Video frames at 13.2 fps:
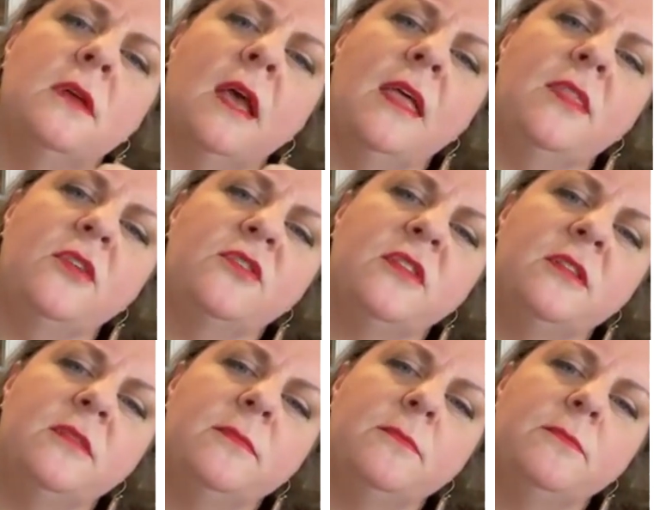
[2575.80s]
and there's
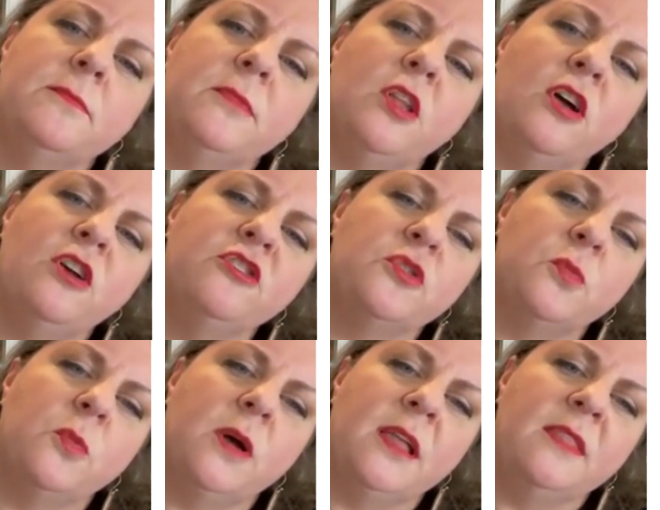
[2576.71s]
a larger
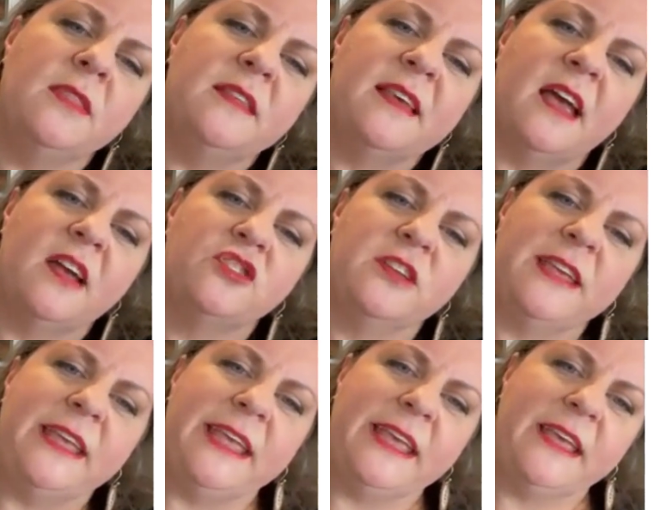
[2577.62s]
one that's
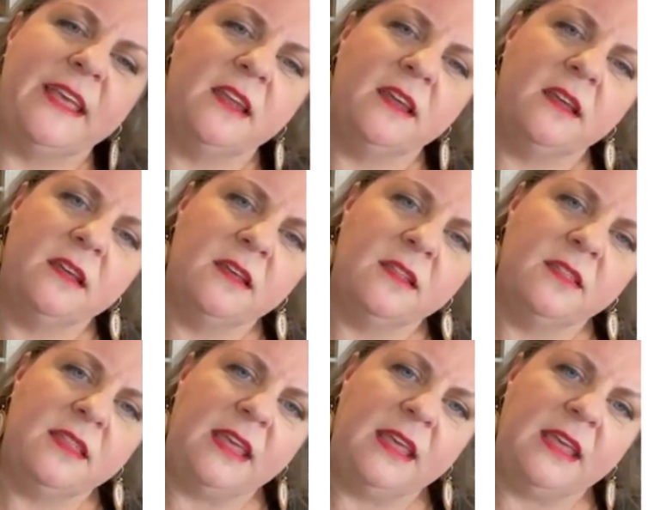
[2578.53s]
actually in
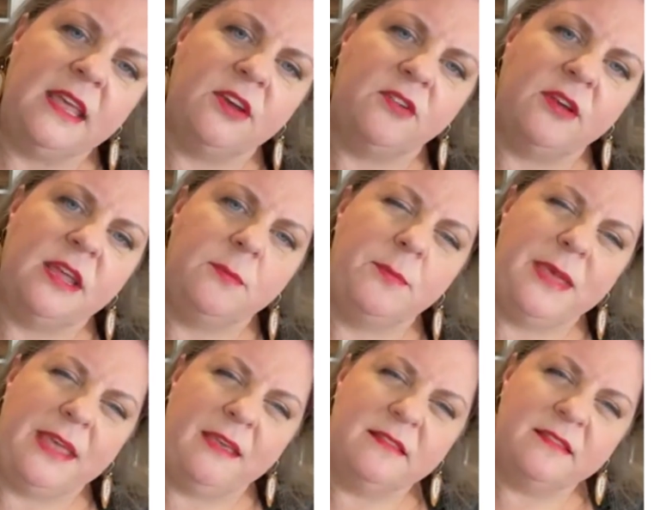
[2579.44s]
the earring
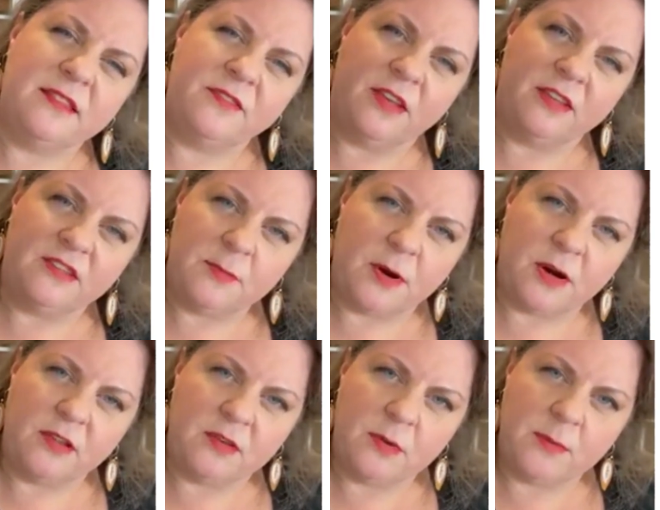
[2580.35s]
piece, the felty
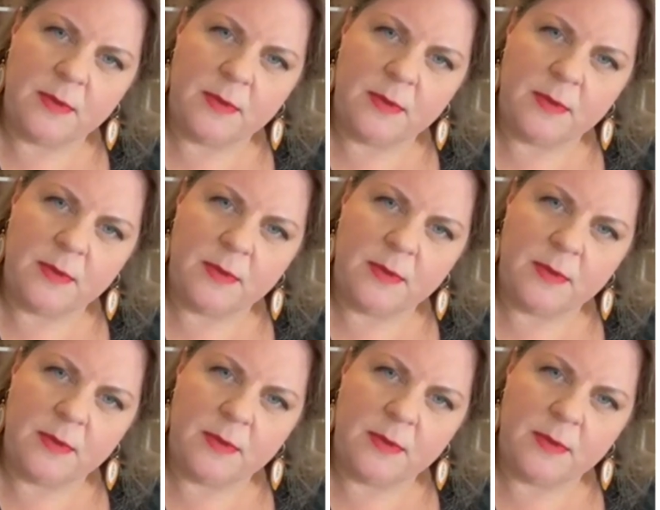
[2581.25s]
part that we